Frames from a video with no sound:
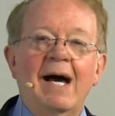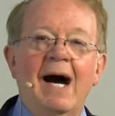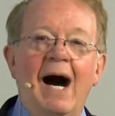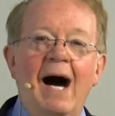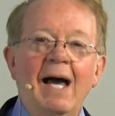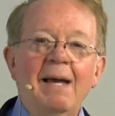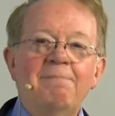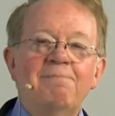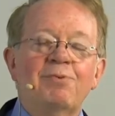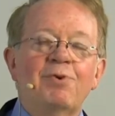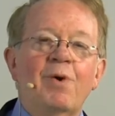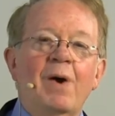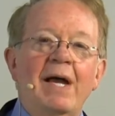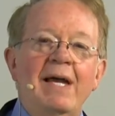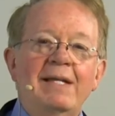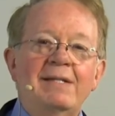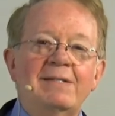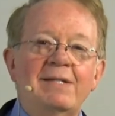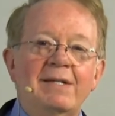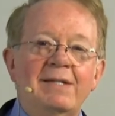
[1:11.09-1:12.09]
I
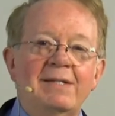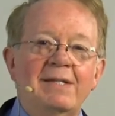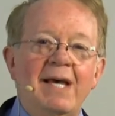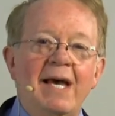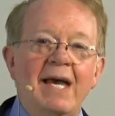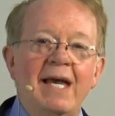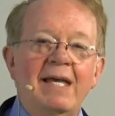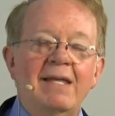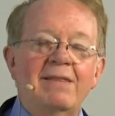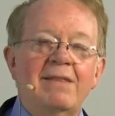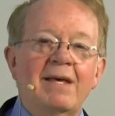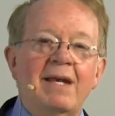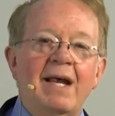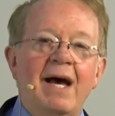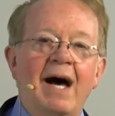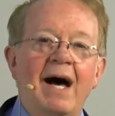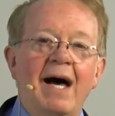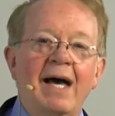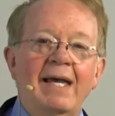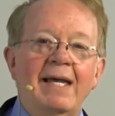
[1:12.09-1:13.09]
pray today that
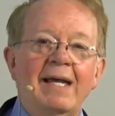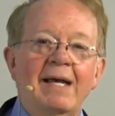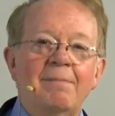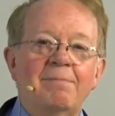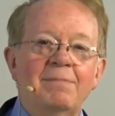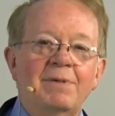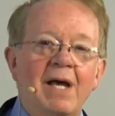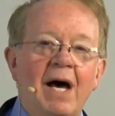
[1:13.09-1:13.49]
I am